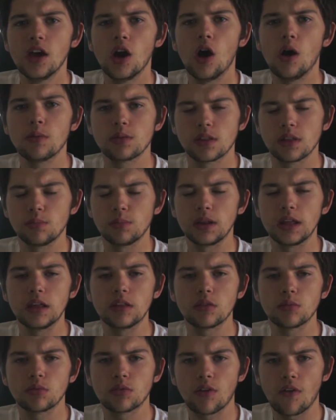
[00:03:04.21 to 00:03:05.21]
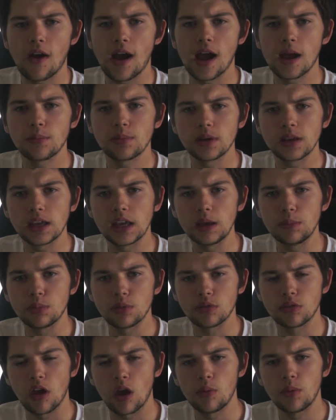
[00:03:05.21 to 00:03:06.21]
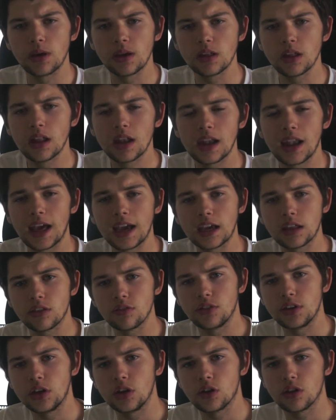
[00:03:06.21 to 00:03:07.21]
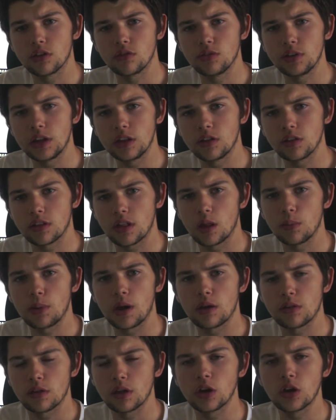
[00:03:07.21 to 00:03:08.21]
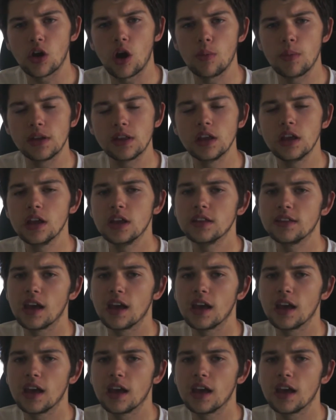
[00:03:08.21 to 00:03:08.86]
Obviously, please subscribe and keep us going. Like the video because it really does help out and comment.